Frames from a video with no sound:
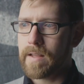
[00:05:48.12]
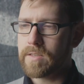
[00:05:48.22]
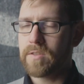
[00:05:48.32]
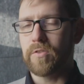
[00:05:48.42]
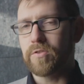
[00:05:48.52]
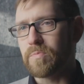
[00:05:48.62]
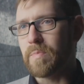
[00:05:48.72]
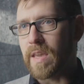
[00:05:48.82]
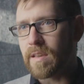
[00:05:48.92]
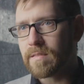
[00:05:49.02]
it's not just
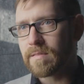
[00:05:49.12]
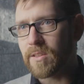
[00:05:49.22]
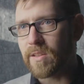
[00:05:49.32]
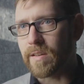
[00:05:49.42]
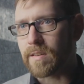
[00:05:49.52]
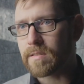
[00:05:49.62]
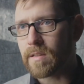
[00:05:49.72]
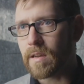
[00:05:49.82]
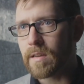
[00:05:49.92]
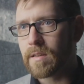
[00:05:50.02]
me that thinks that.